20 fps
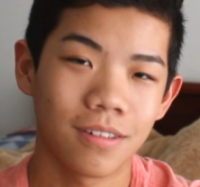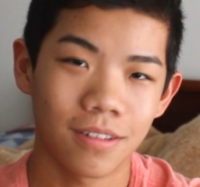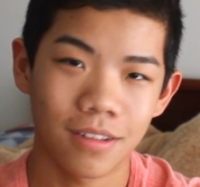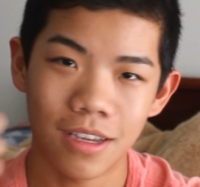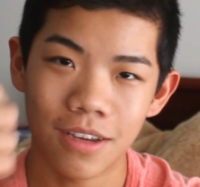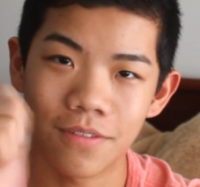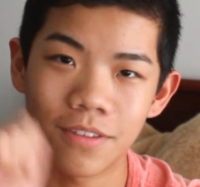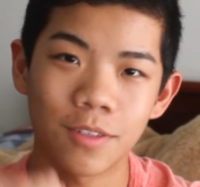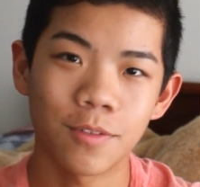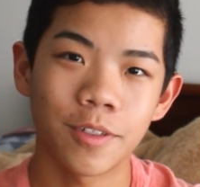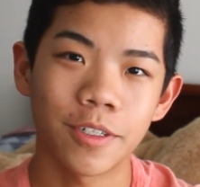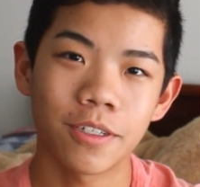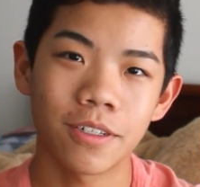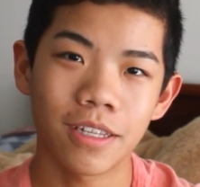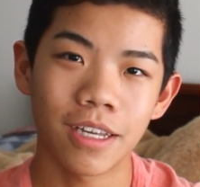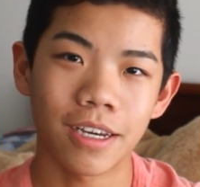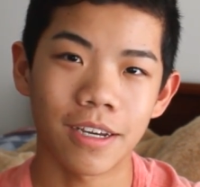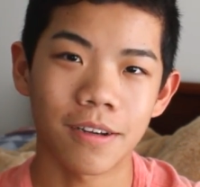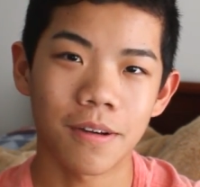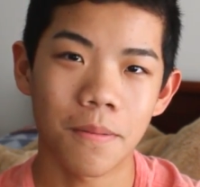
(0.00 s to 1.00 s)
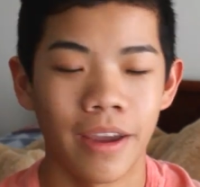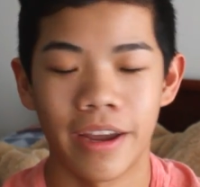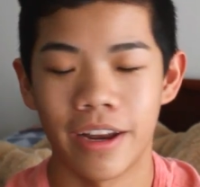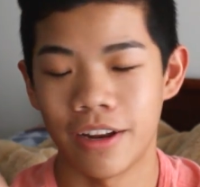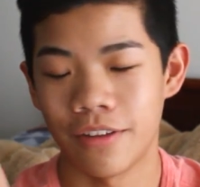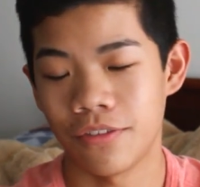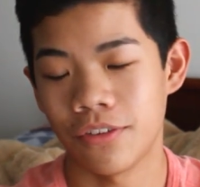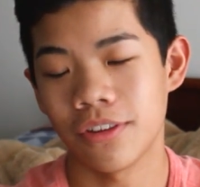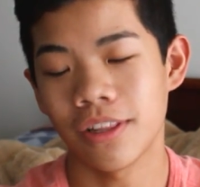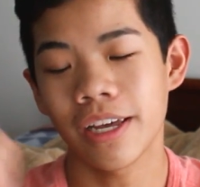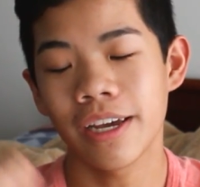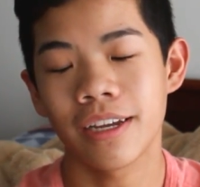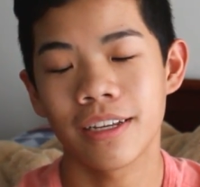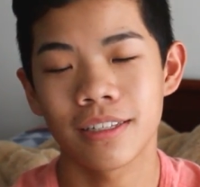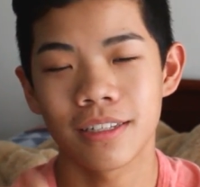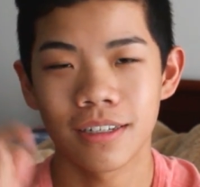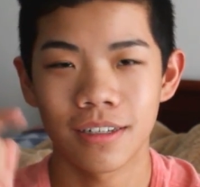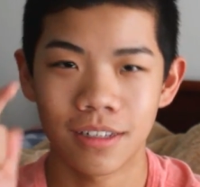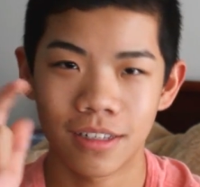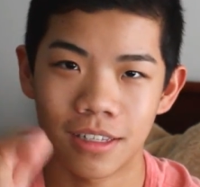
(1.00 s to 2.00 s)
give this video a like. And if you
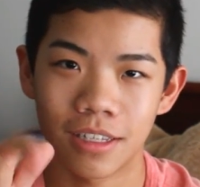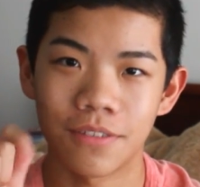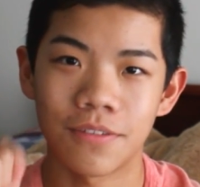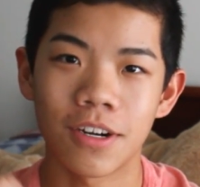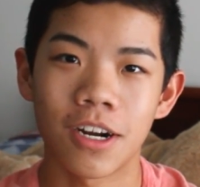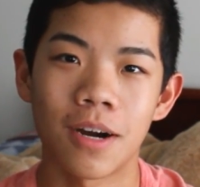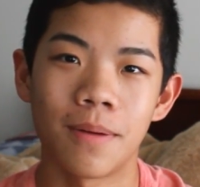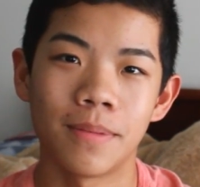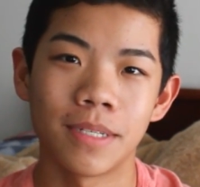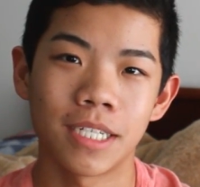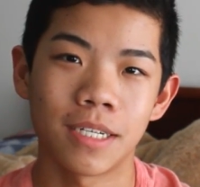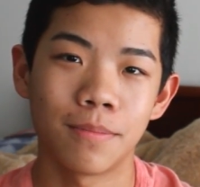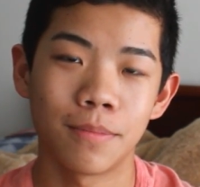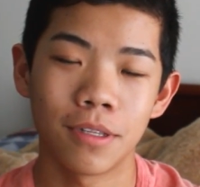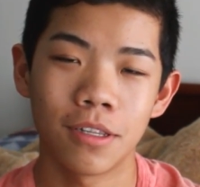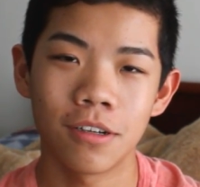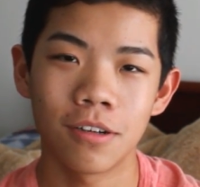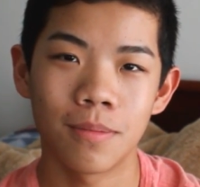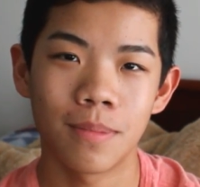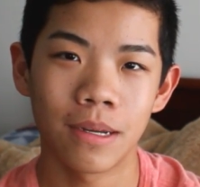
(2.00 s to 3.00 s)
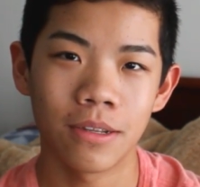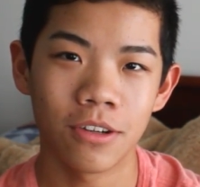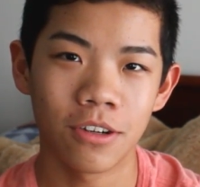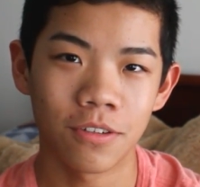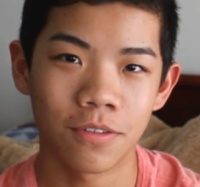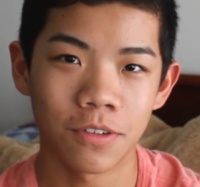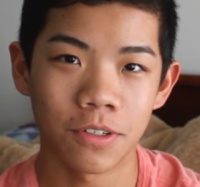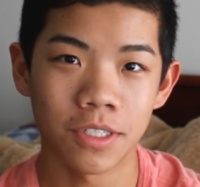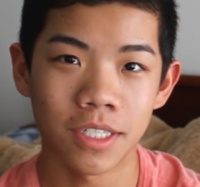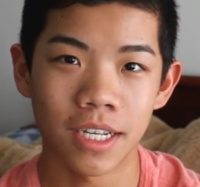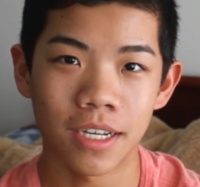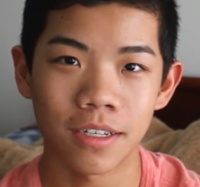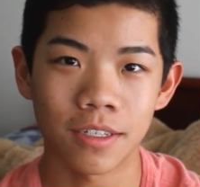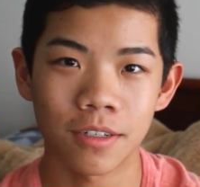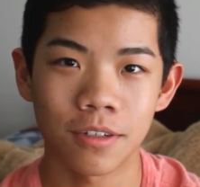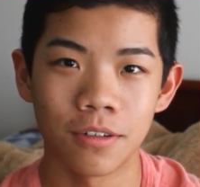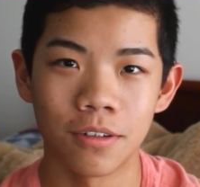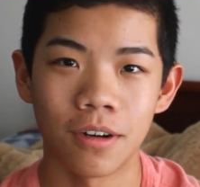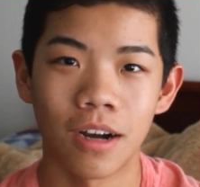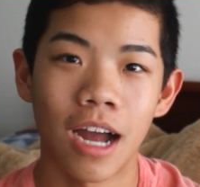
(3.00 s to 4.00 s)
liked, leave a comment down below about your first day of
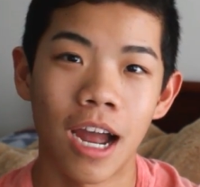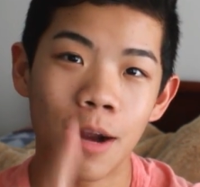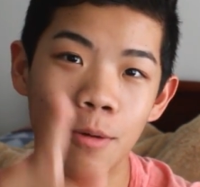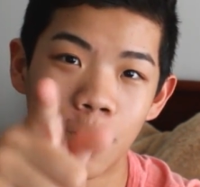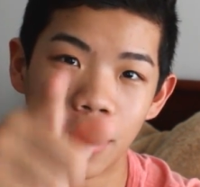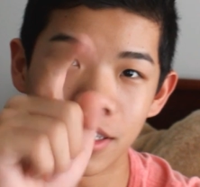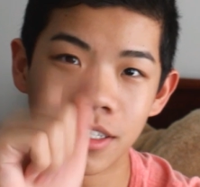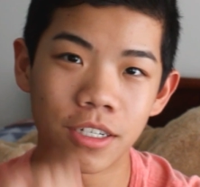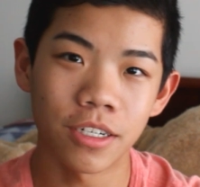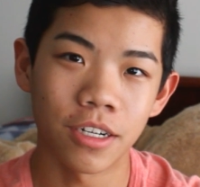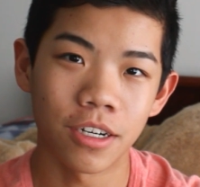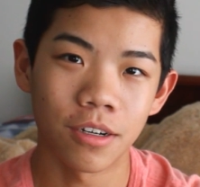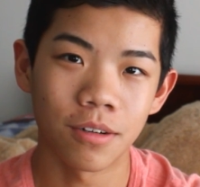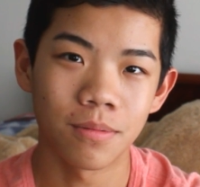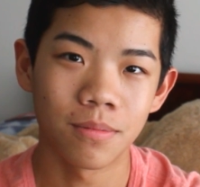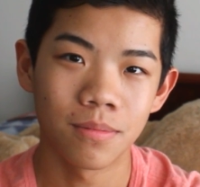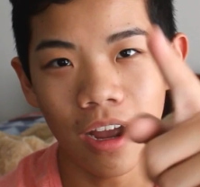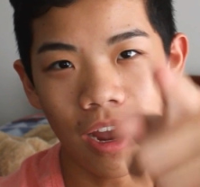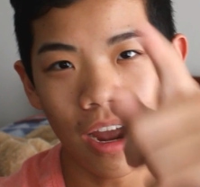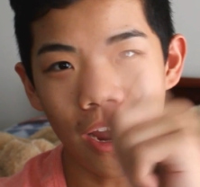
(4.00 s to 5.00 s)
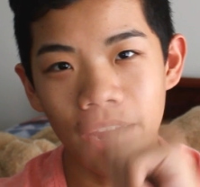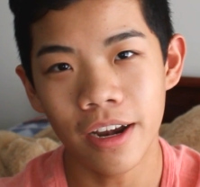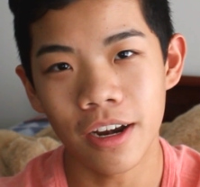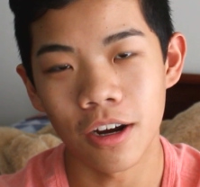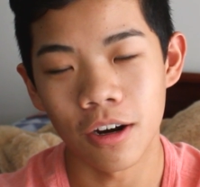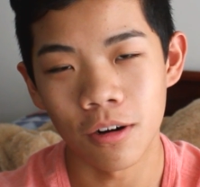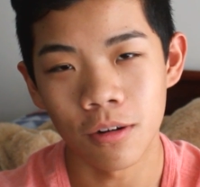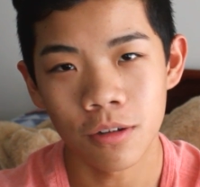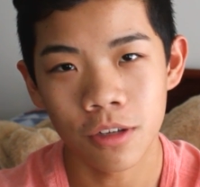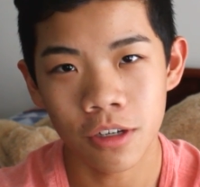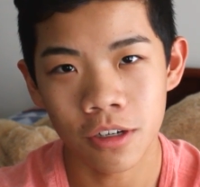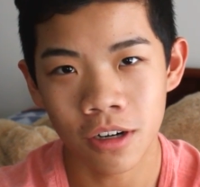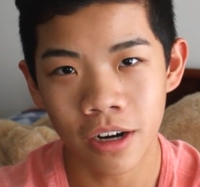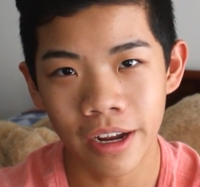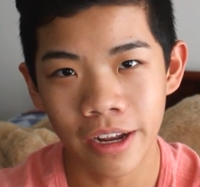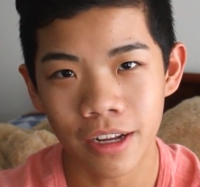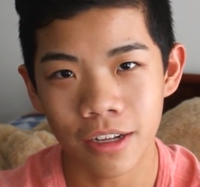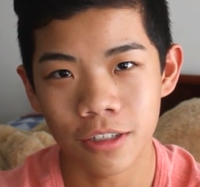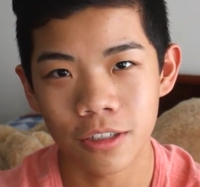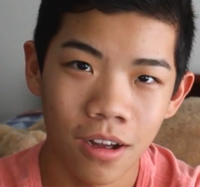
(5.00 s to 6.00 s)
school. I want to know. I know your
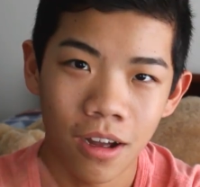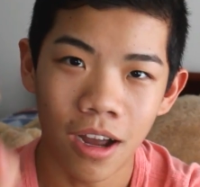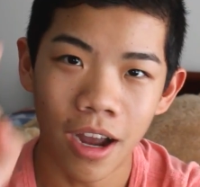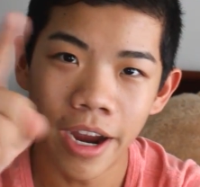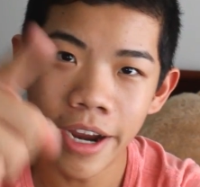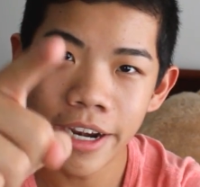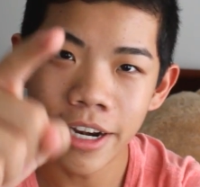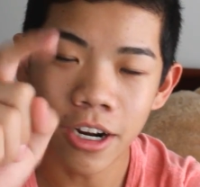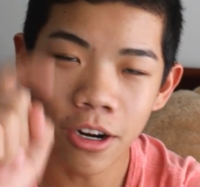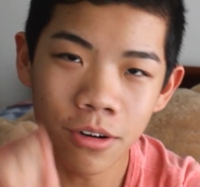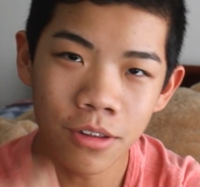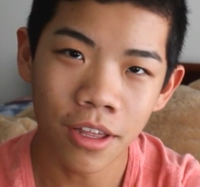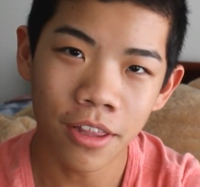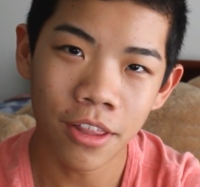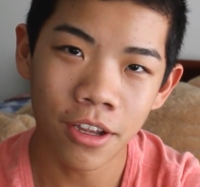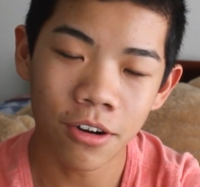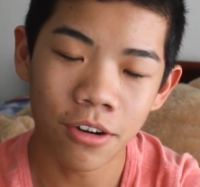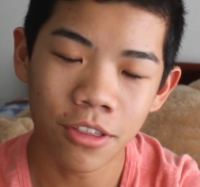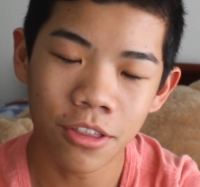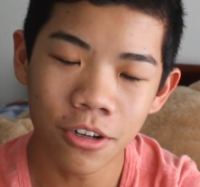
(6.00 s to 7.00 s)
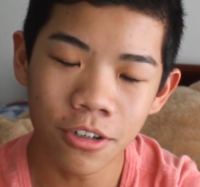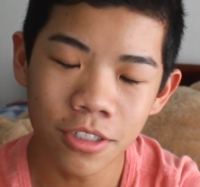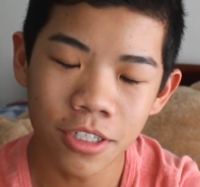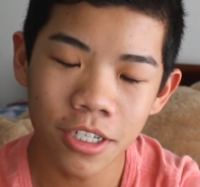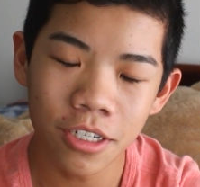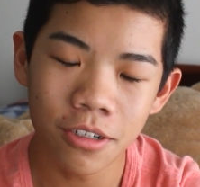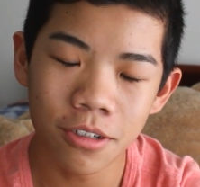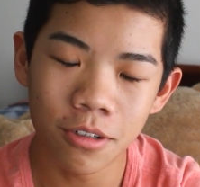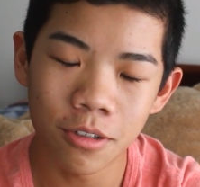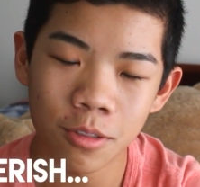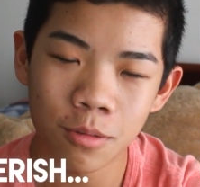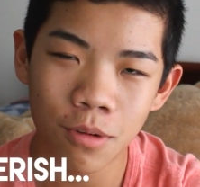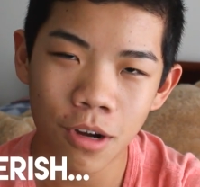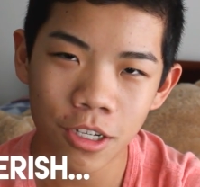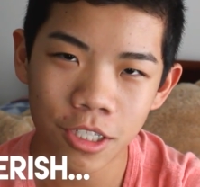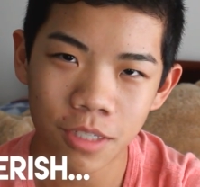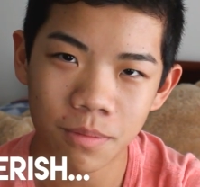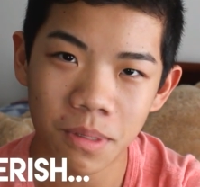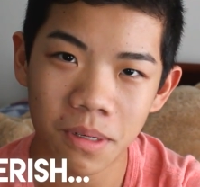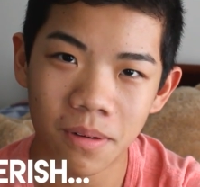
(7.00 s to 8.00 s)
age. I know that there are 13-year-olds
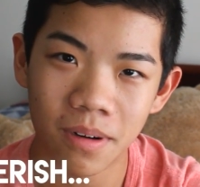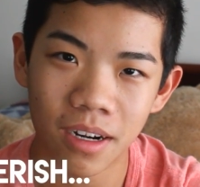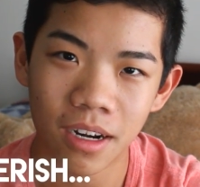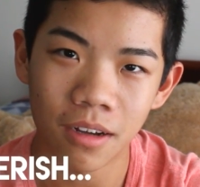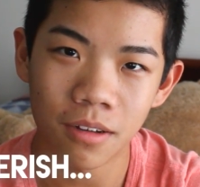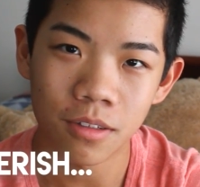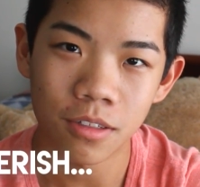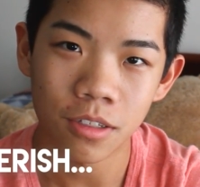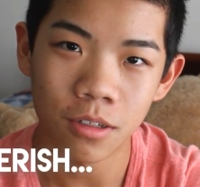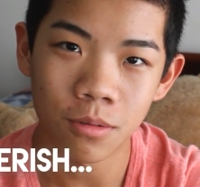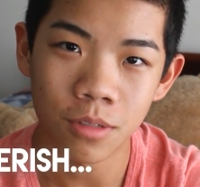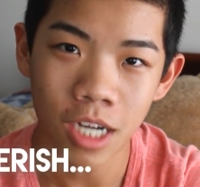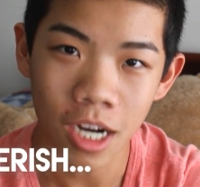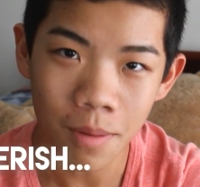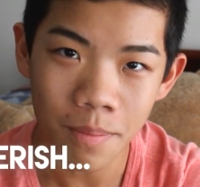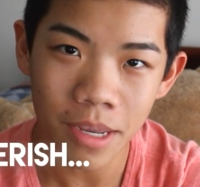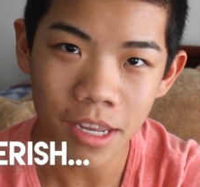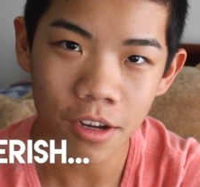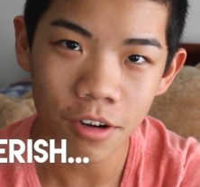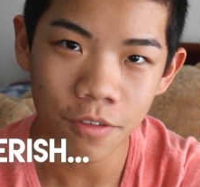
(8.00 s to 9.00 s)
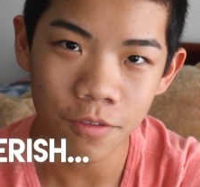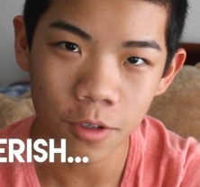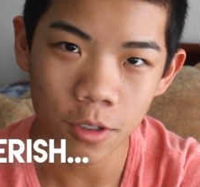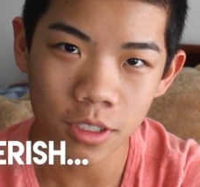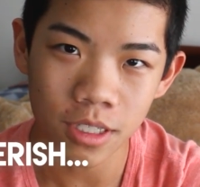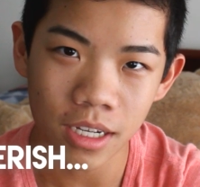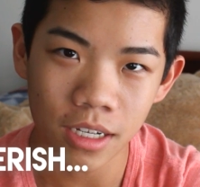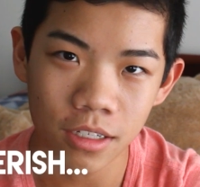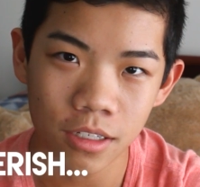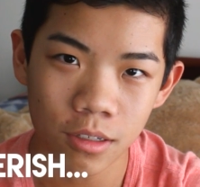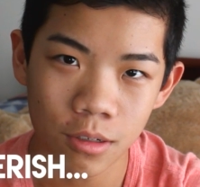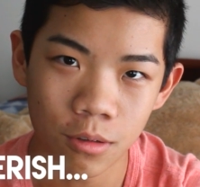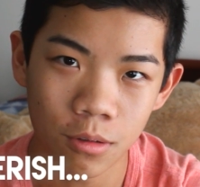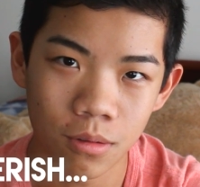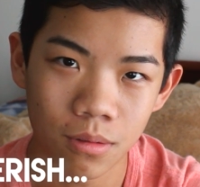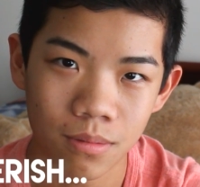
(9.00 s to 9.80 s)
watching me right now, so tell me your first day of school.